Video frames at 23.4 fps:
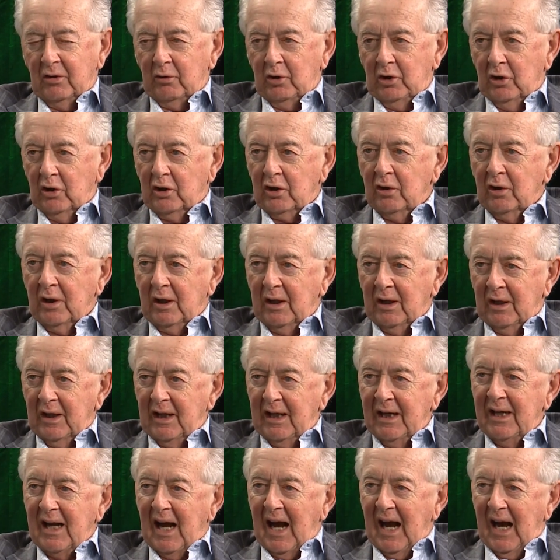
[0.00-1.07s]
you're going to
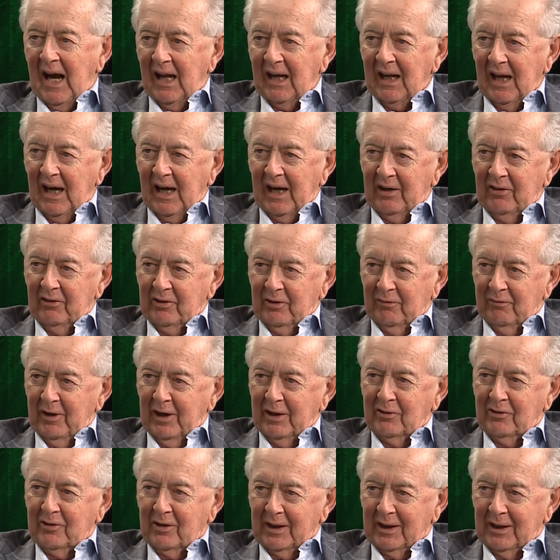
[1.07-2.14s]
need allies
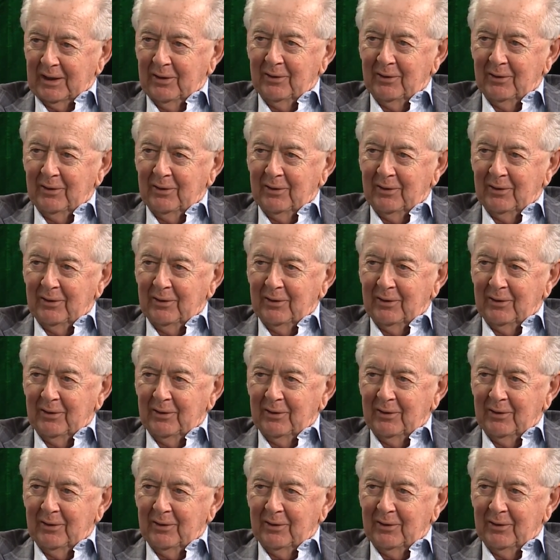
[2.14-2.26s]
eventually.